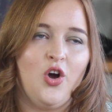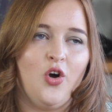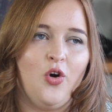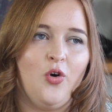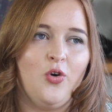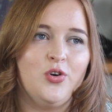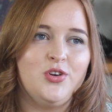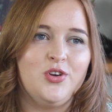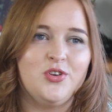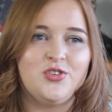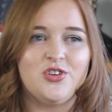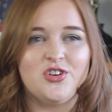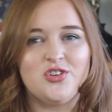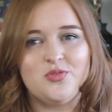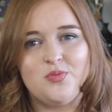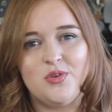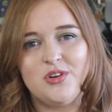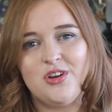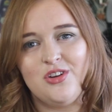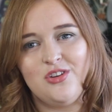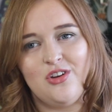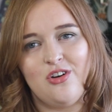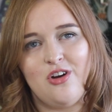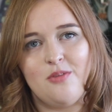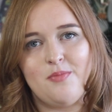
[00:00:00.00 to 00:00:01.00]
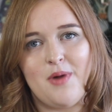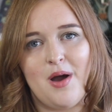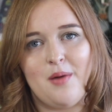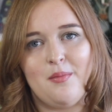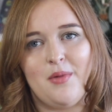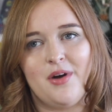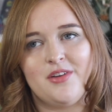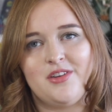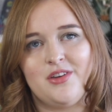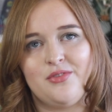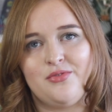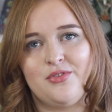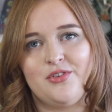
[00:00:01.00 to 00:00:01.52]
or you just want to know about
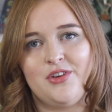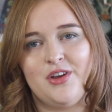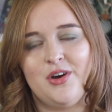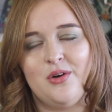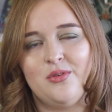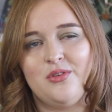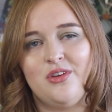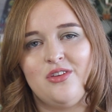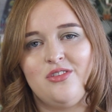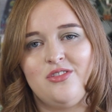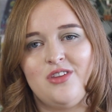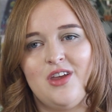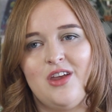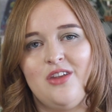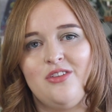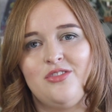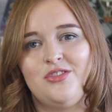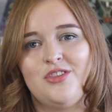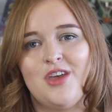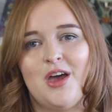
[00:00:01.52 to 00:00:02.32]
my different illnesses,